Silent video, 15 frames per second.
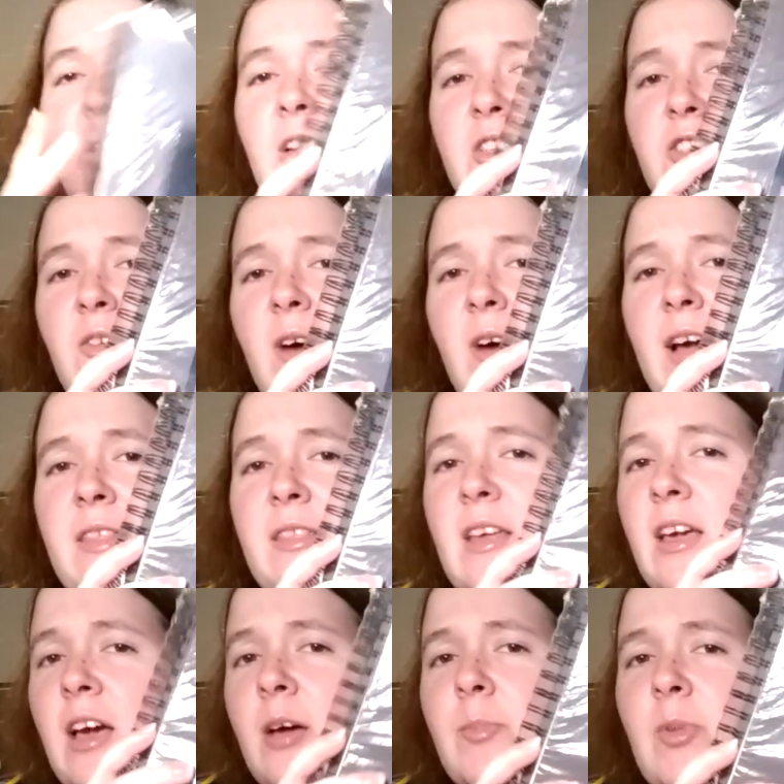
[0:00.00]
So I
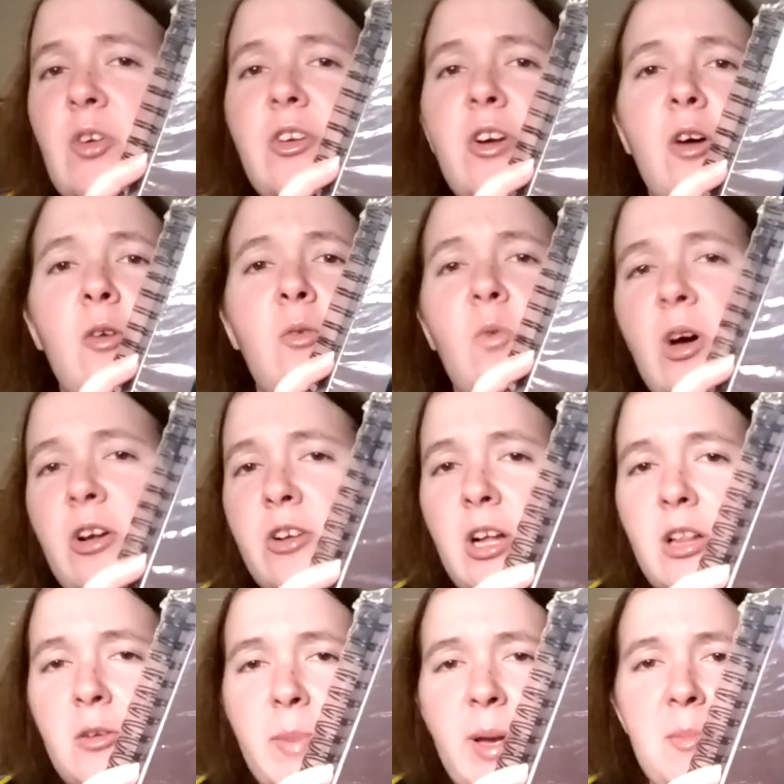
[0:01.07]
think I'm good on
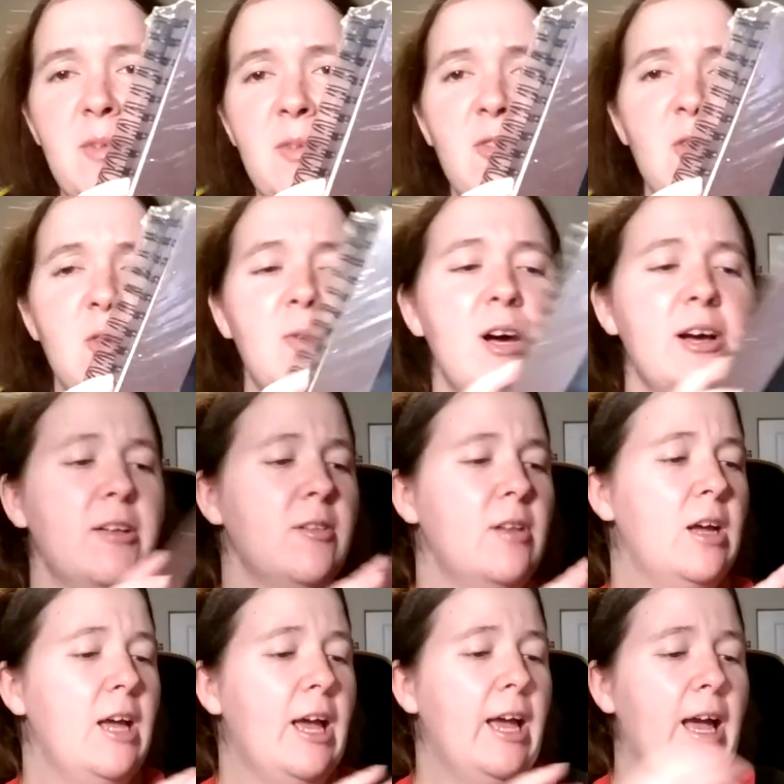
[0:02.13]
watercolor paper for a while.
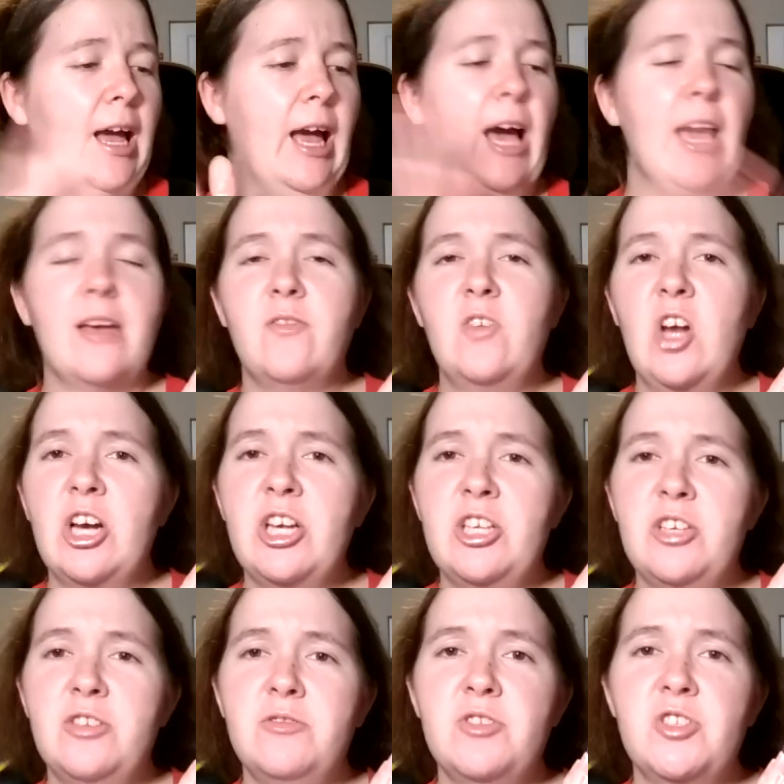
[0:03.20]
I have not
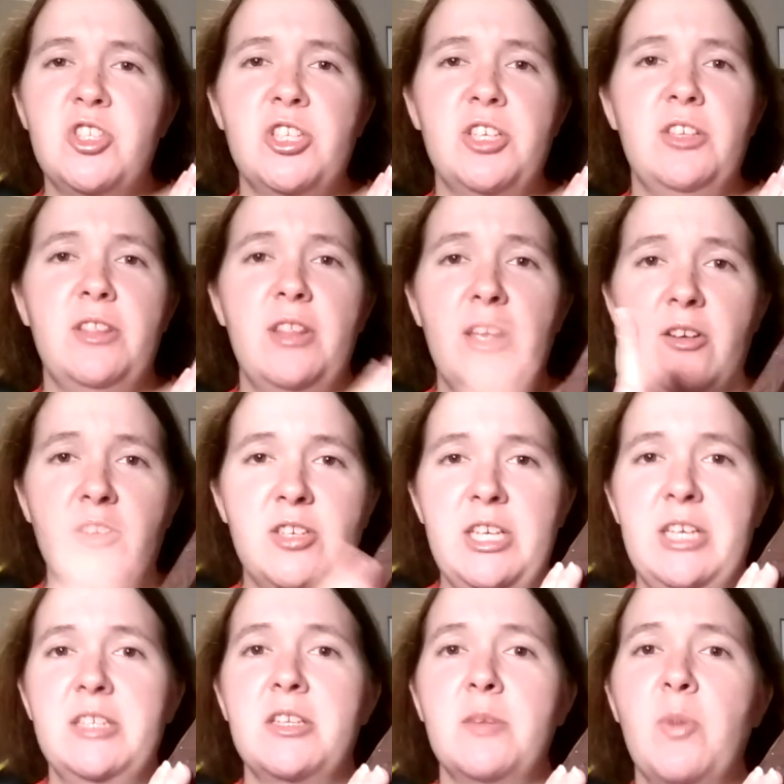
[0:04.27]
used the
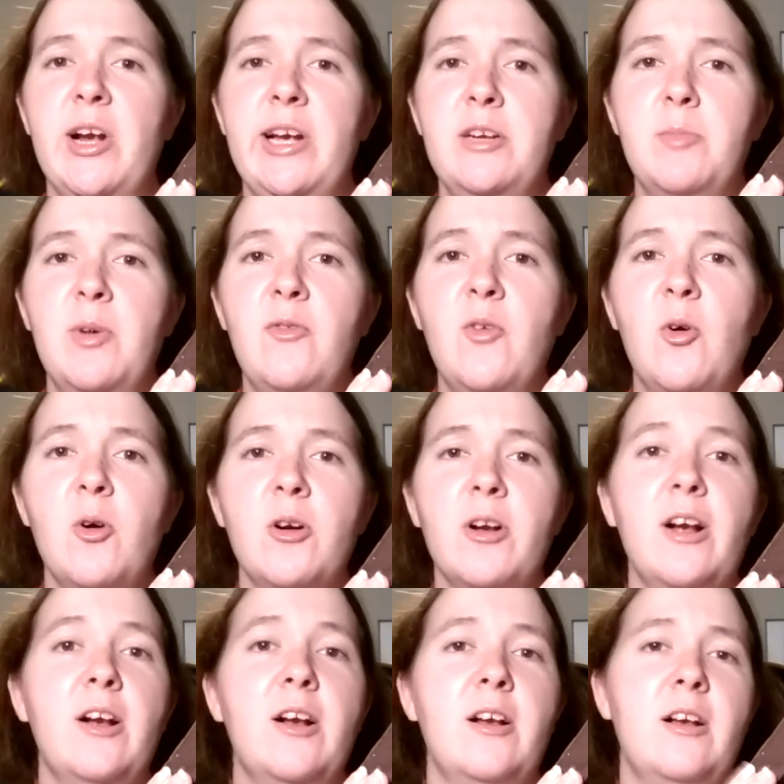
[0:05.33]
Arteza brand
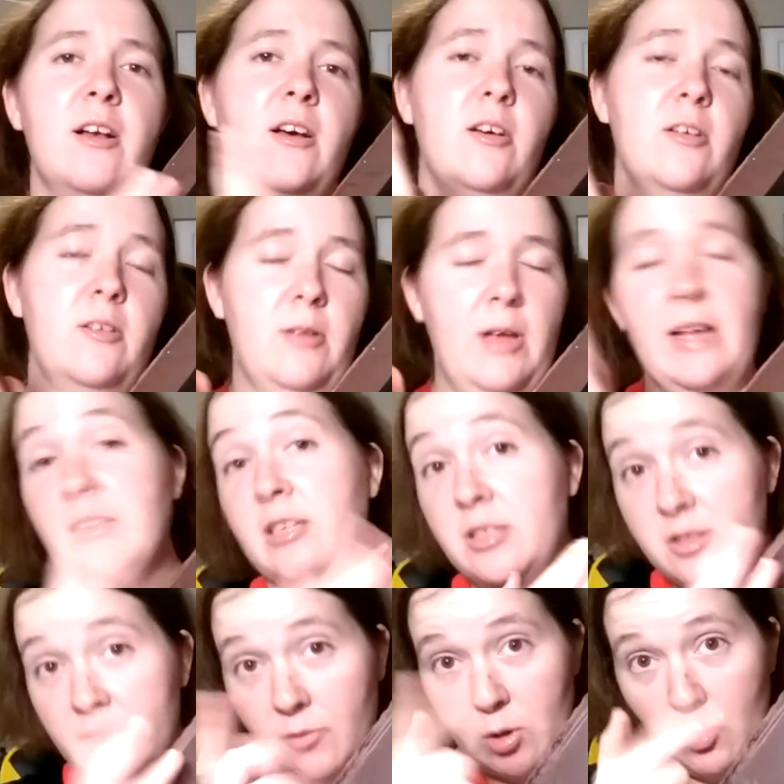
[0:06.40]
before, at
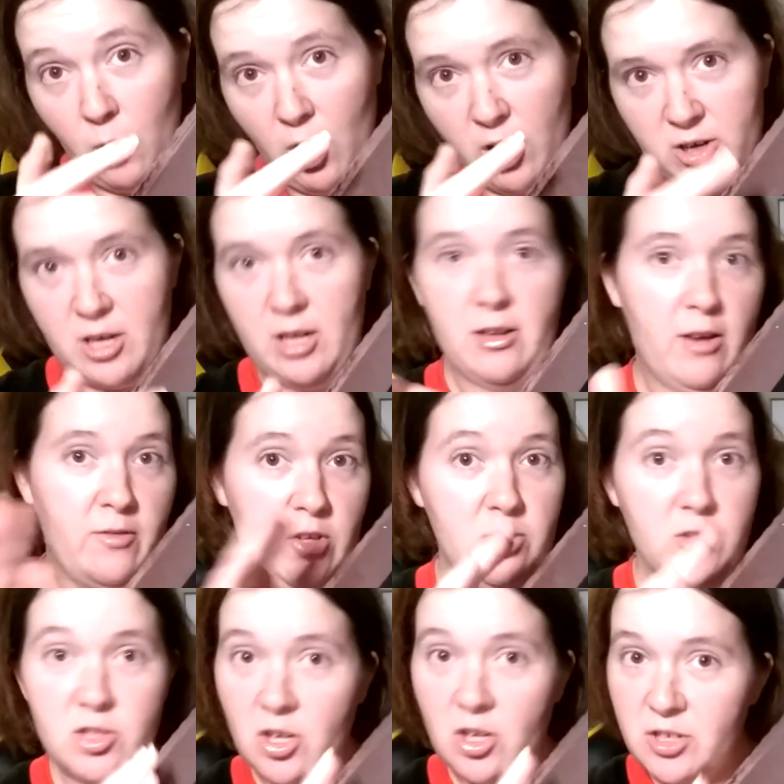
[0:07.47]
least of the watercolor. I've
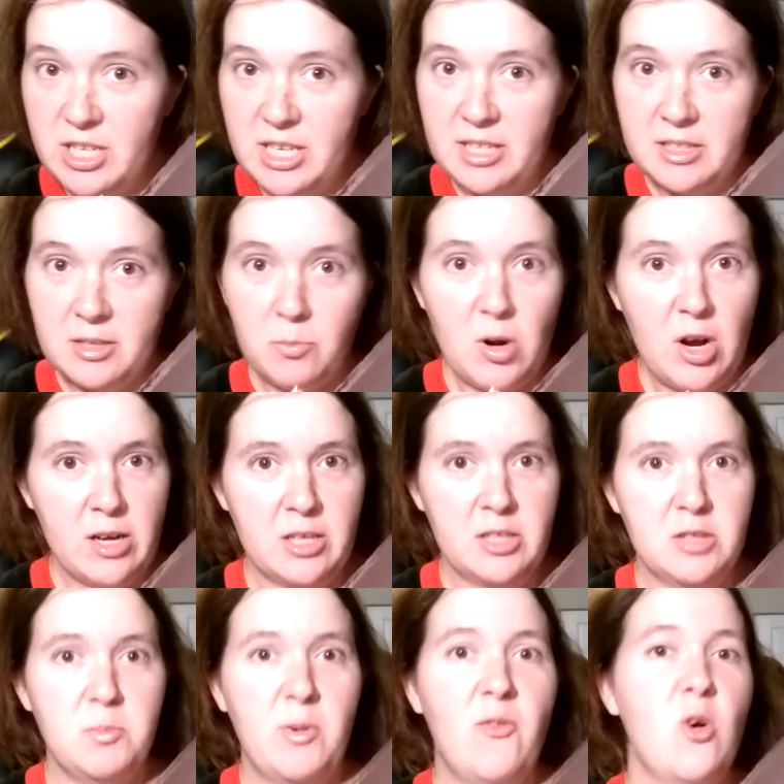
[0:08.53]
used Arteza
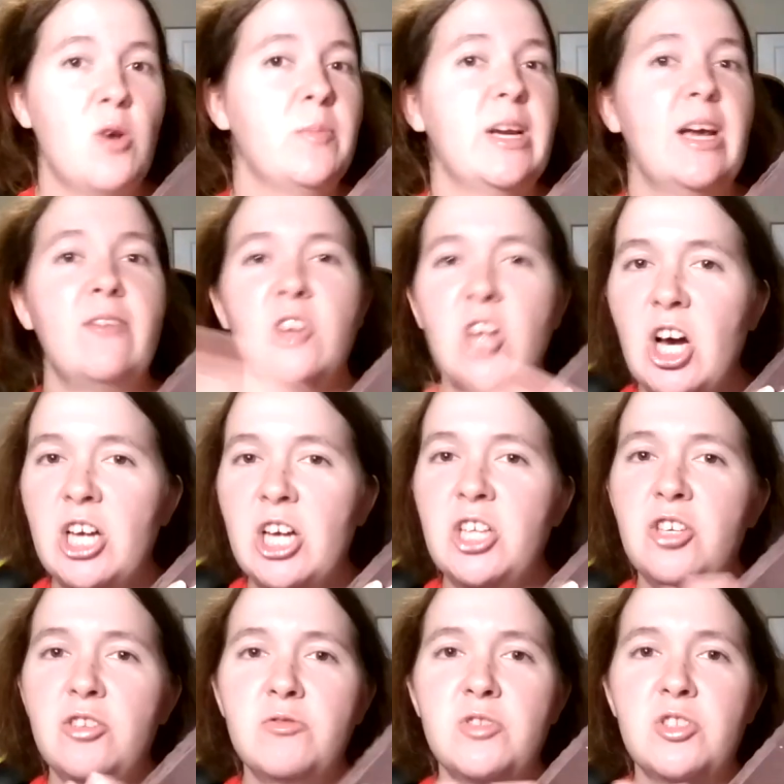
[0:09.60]
products before, but I have not
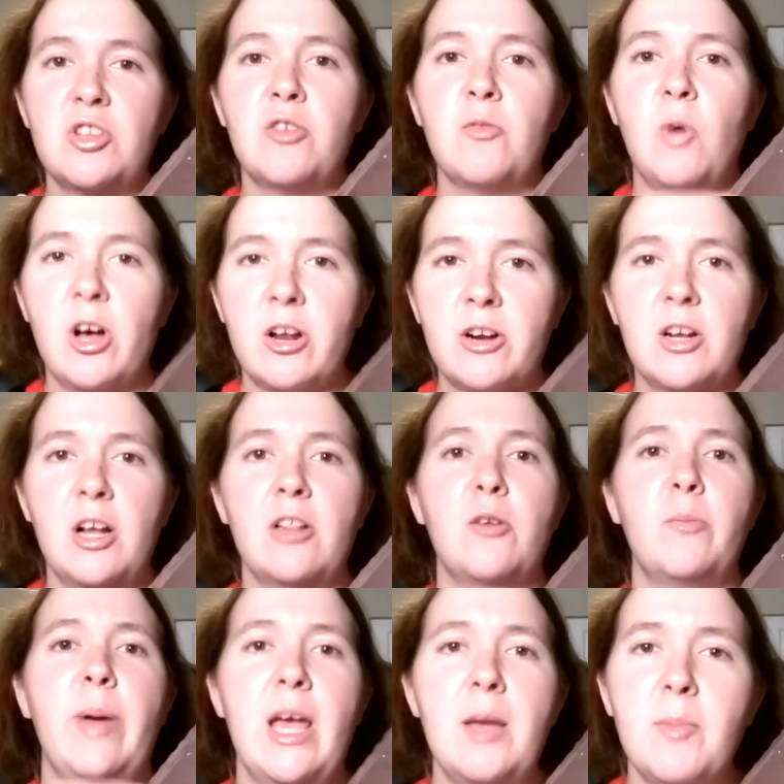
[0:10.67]
used their watercolor
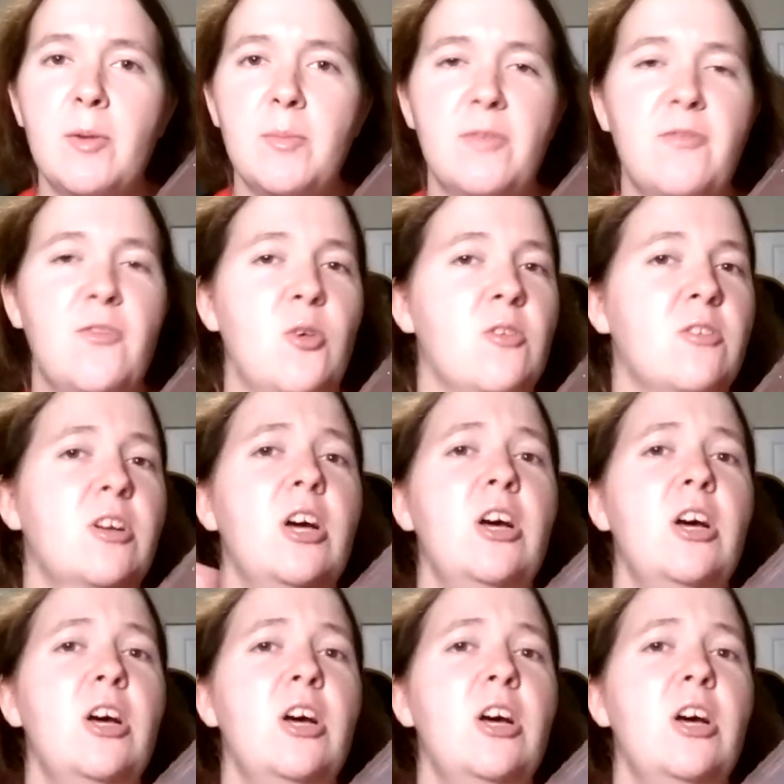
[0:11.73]
paper before.